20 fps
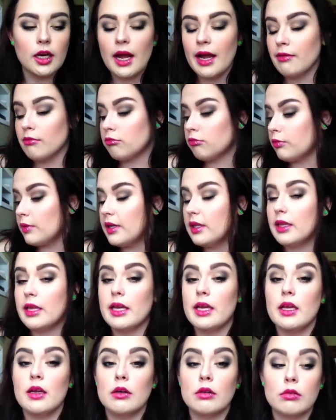I
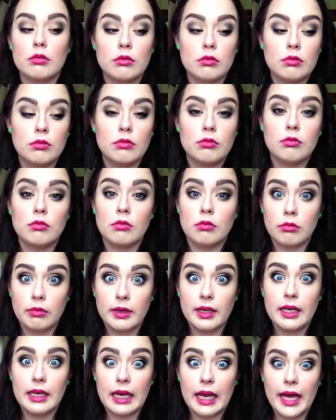really,
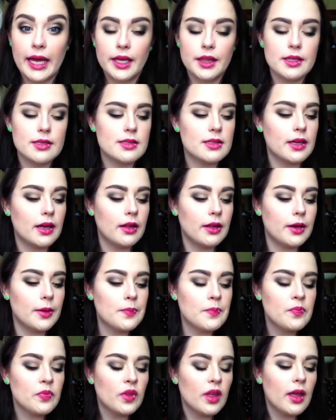really like this color.
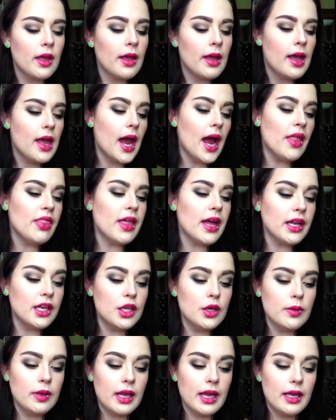And then
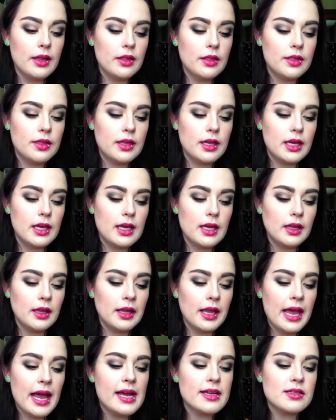you get the
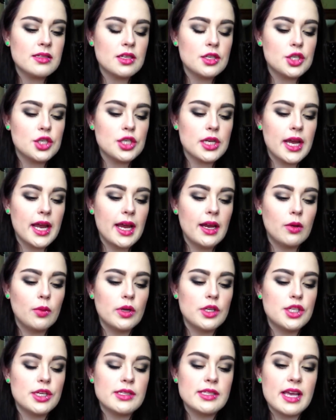last shade,
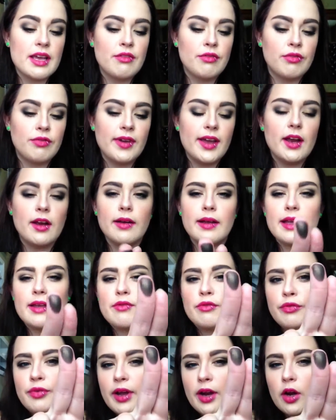which is a very,
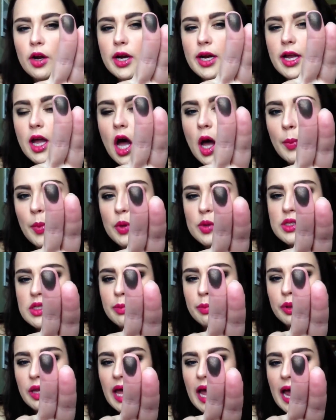very almost
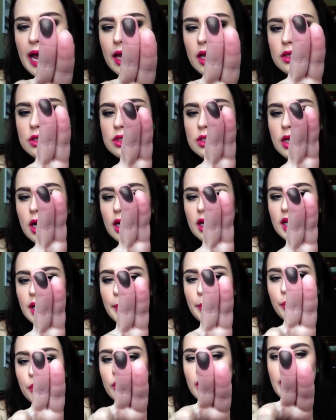black
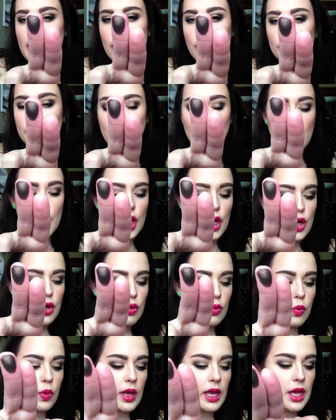dark brown
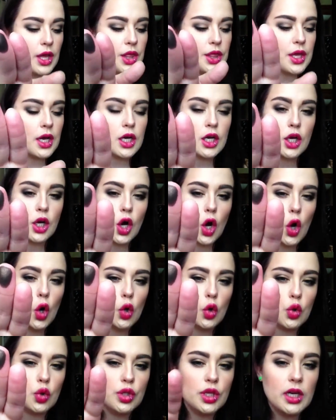with
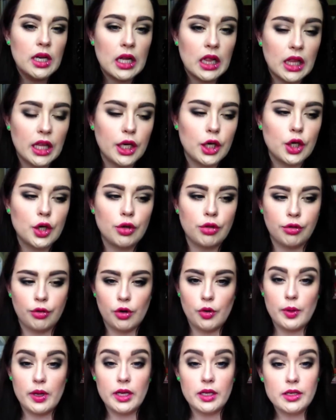gold glitter
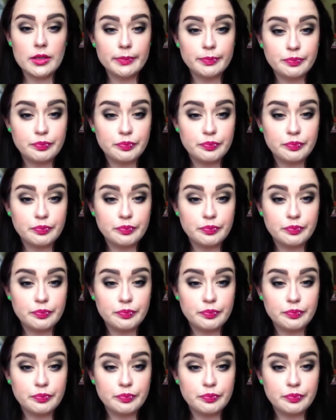through it.